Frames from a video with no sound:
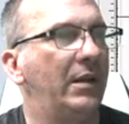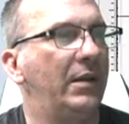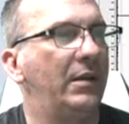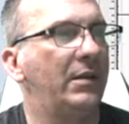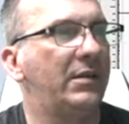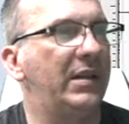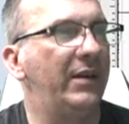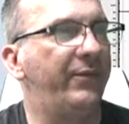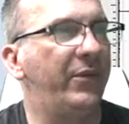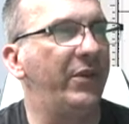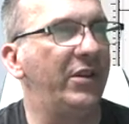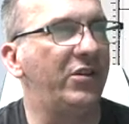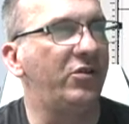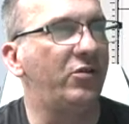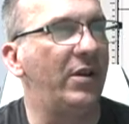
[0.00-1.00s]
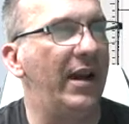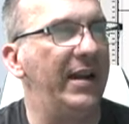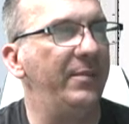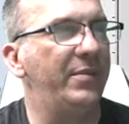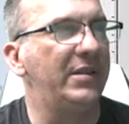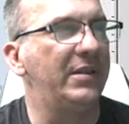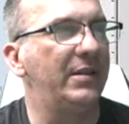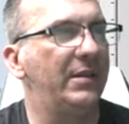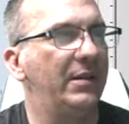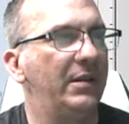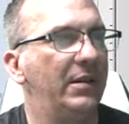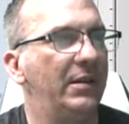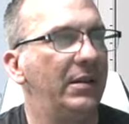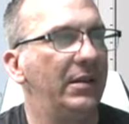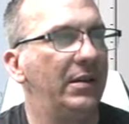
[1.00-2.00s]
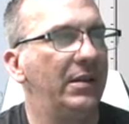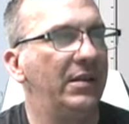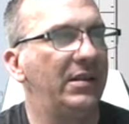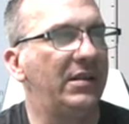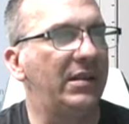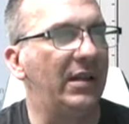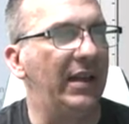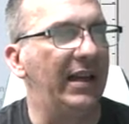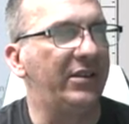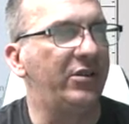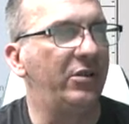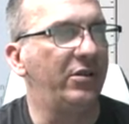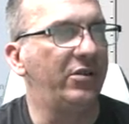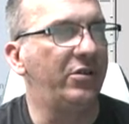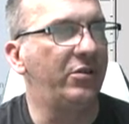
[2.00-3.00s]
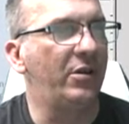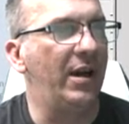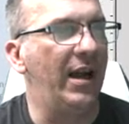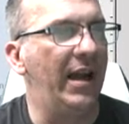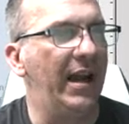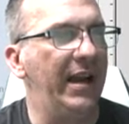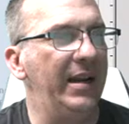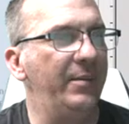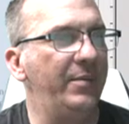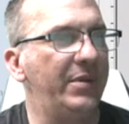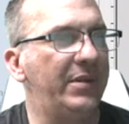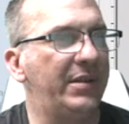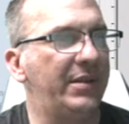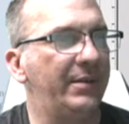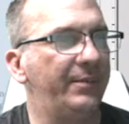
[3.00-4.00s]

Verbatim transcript: except for the stripes. Select your stripes,